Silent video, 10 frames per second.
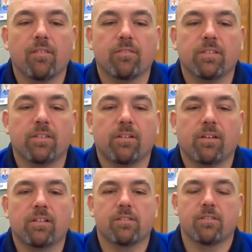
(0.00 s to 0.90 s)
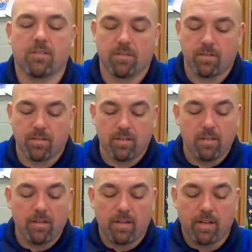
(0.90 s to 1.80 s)
Little hearts. And
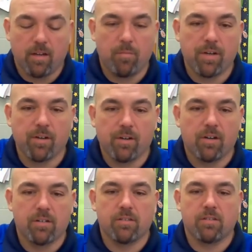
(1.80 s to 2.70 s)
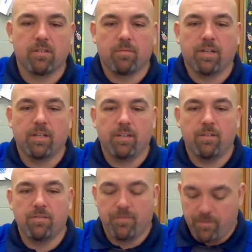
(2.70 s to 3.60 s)
then I got bigger hearts that we're going to
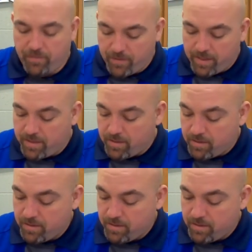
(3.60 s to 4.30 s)
use for feet.